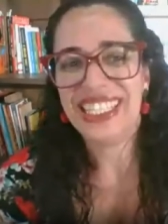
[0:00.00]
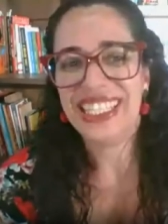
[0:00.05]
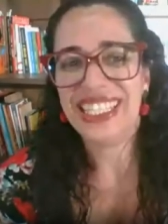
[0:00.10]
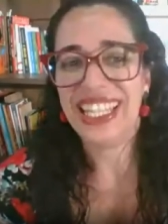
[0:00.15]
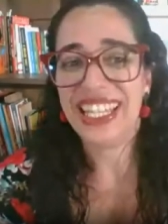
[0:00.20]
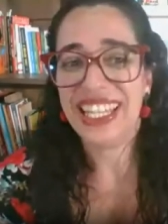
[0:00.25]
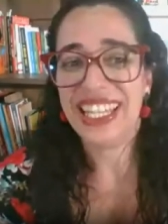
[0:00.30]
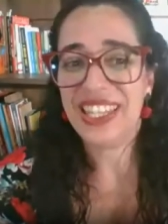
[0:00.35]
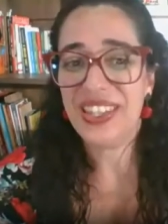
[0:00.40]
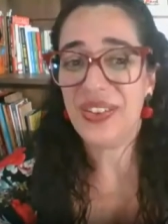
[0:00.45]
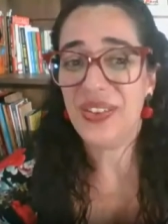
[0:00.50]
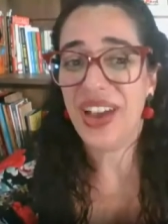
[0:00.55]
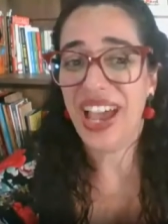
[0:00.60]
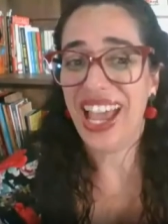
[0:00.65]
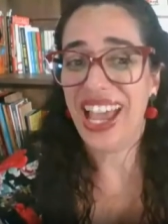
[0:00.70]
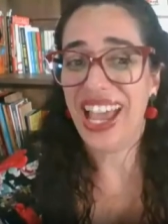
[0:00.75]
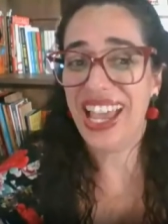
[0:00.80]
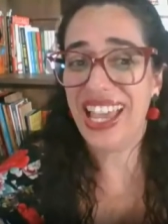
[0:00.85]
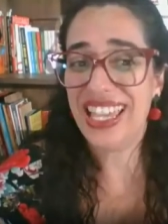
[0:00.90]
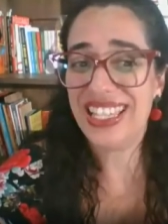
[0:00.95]
Thank you,
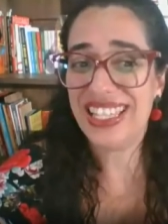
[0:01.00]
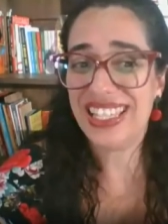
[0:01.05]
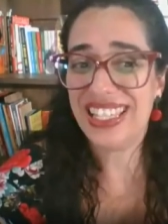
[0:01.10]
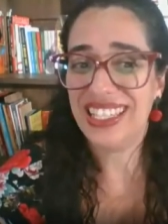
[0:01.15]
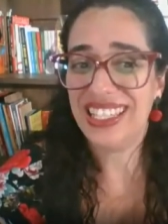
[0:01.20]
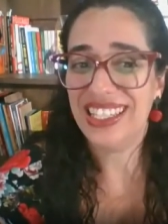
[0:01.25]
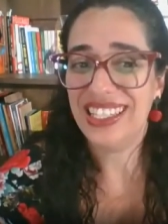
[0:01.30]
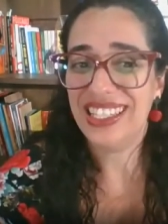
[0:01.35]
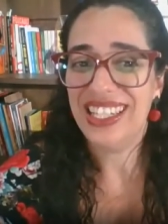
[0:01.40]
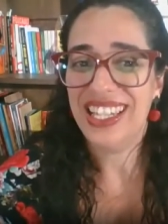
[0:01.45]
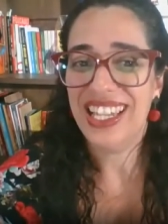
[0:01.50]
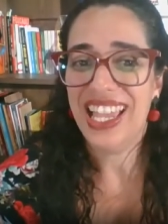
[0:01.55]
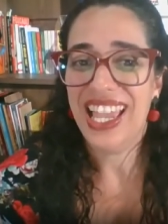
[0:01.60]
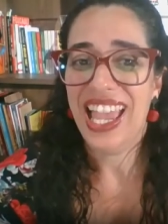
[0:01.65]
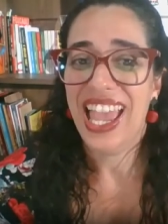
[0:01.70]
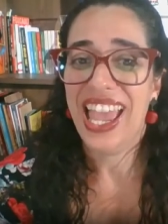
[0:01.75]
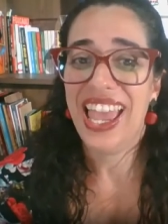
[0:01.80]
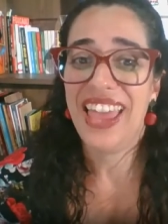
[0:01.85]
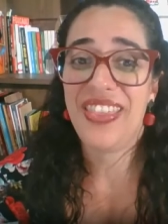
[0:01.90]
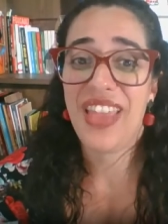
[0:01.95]
Rhaisa.
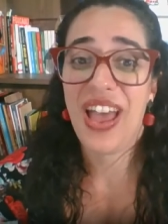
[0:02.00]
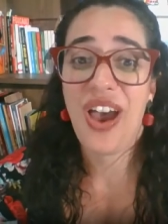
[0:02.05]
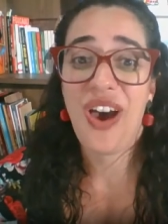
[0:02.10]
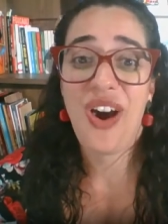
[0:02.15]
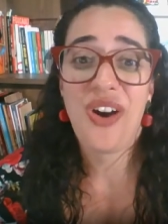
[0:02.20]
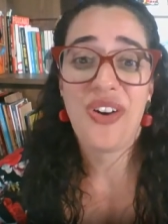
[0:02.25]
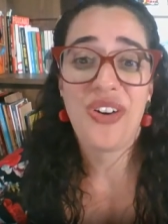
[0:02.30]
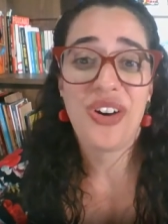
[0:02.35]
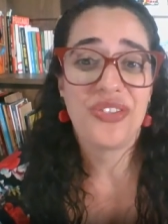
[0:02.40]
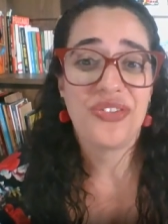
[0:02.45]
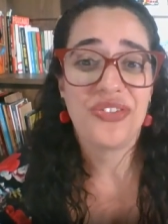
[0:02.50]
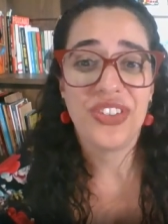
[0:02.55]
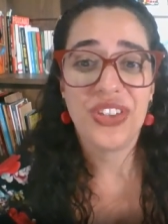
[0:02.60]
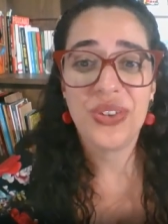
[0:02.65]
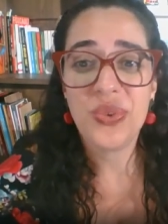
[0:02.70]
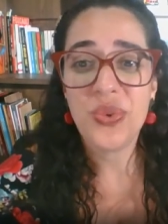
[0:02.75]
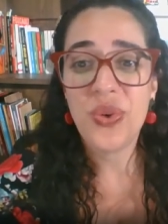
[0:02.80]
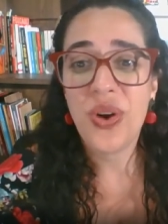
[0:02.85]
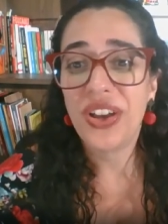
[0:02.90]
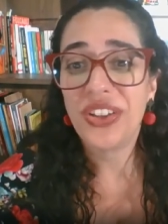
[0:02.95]
And all of you
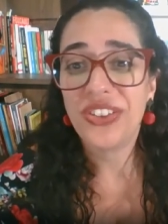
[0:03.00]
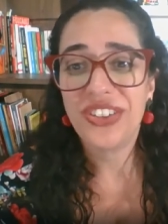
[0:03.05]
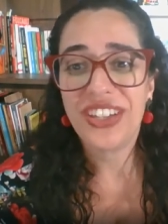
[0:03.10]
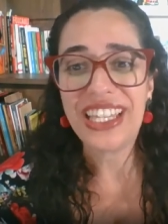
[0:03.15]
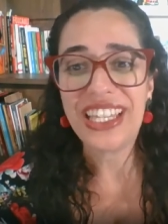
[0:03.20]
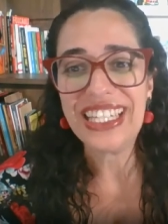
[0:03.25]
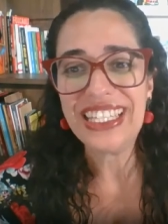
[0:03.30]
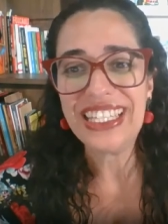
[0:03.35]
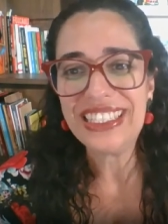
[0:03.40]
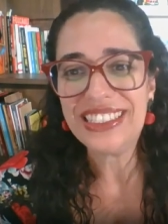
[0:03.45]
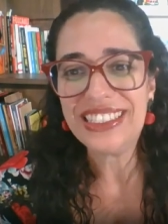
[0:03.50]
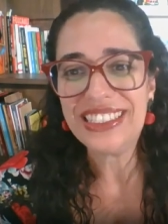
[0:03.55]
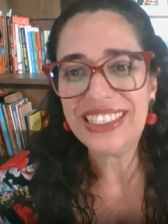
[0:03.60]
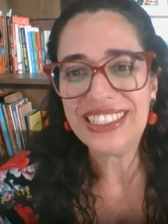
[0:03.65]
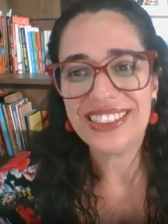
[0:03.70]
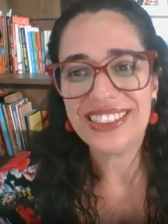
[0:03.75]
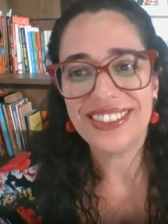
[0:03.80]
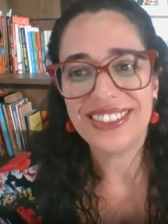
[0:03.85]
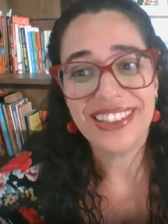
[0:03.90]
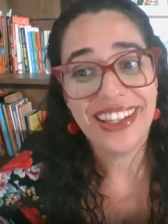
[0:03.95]
watching us,
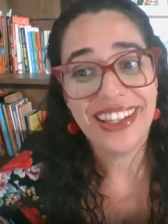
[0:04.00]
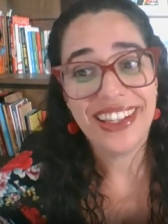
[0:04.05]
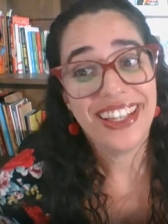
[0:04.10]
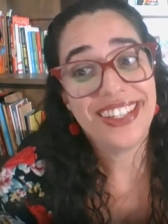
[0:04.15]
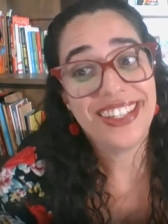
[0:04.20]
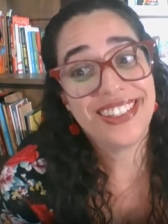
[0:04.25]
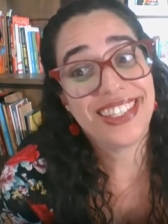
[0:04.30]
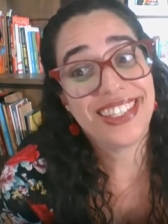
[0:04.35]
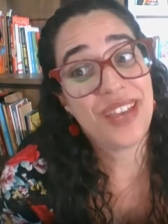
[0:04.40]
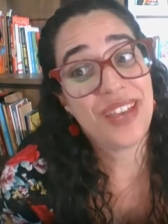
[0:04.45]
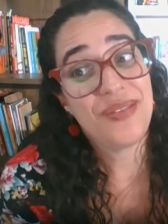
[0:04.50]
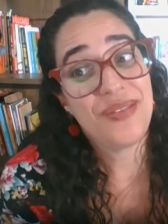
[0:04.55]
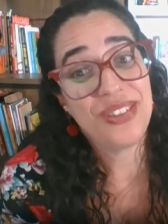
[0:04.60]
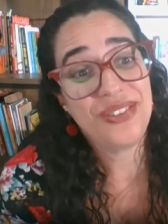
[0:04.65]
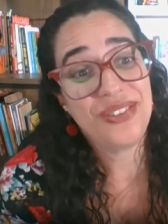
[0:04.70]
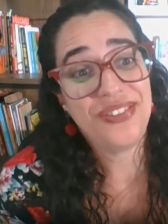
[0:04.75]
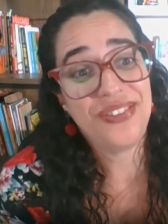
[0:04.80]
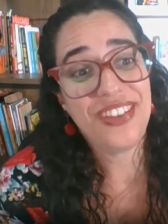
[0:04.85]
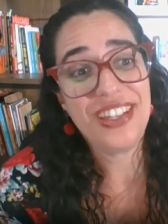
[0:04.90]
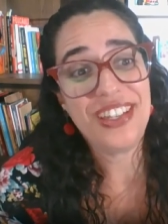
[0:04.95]
it's time to
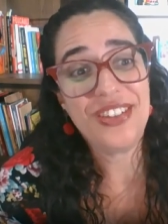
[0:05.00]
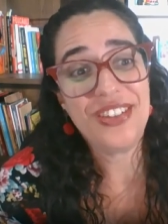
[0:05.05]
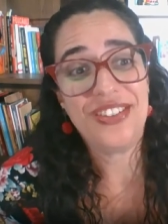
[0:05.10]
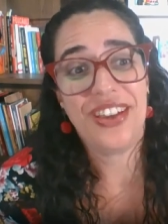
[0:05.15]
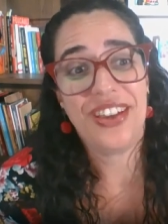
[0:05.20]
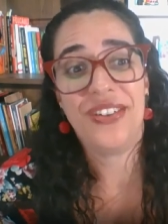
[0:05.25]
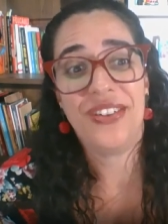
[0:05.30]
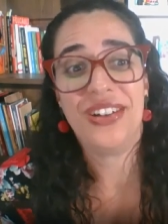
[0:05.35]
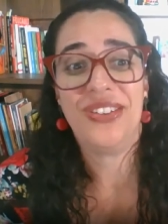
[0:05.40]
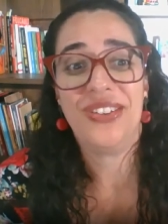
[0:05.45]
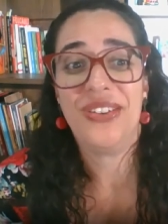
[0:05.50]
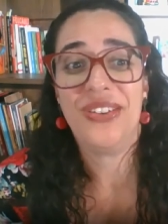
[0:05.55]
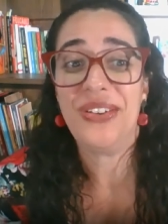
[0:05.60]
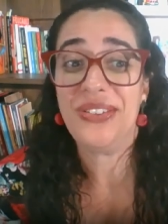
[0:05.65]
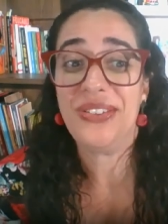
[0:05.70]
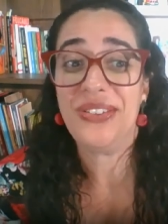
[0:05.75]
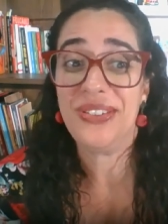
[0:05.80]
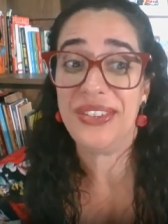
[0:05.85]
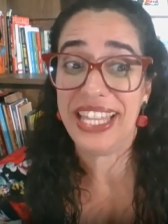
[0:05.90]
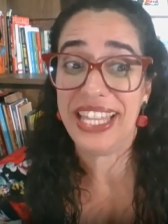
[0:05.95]
finish our talk
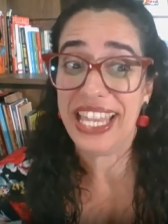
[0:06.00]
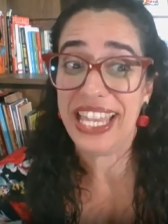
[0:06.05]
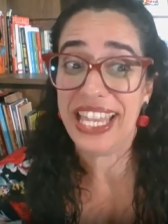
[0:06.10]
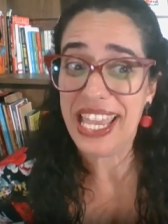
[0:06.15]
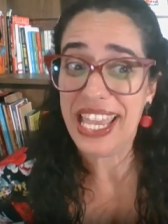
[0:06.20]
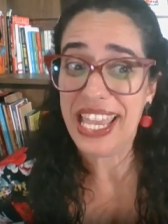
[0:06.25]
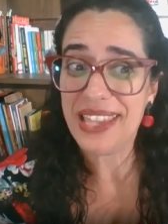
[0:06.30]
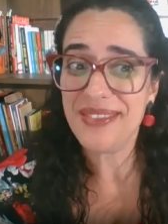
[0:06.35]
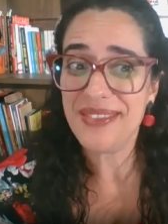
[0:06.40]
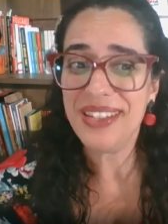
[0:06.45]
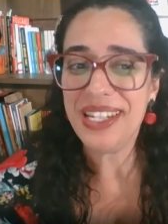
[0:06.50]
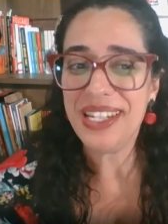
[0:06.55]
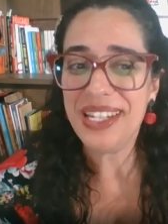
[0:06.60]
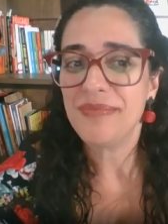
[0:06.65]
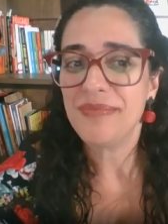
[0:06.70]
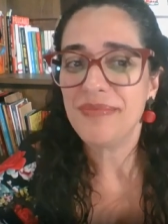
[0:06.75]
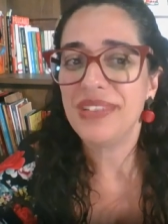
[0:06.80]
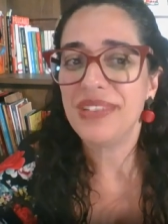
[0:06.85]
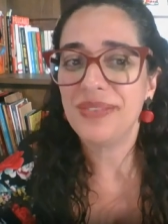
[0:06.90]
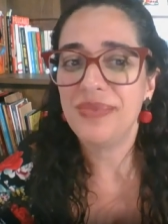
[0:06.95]
today.
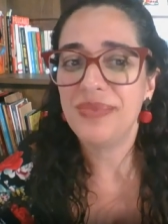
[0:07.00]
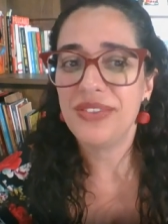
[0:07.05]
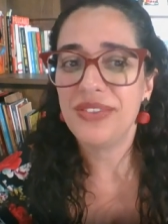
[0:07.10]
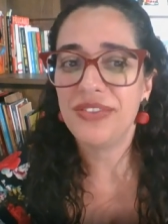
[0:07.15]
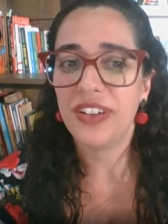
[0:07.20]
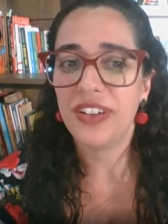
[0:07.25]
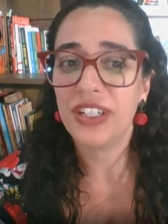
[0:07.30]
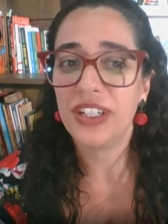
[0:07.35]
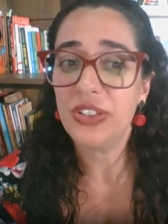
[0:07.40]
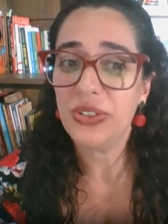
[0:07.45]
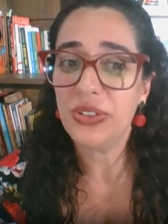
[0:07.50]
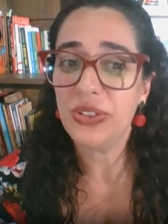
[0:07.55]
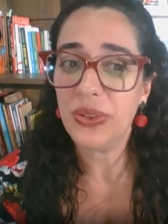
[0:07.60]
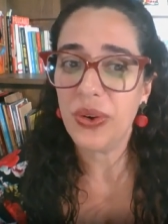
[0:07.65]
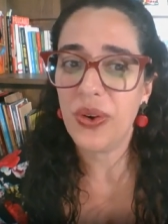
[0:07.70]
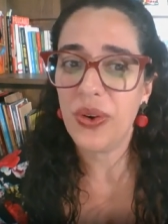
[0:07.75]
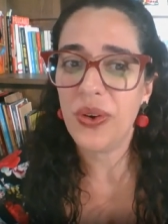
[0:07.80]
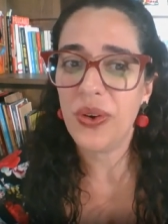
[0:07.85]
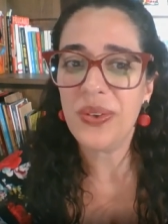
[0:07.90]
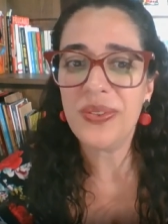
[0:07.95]
But before to
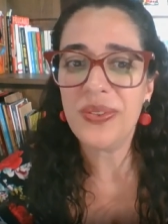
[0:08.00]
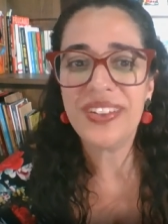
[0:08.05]
go,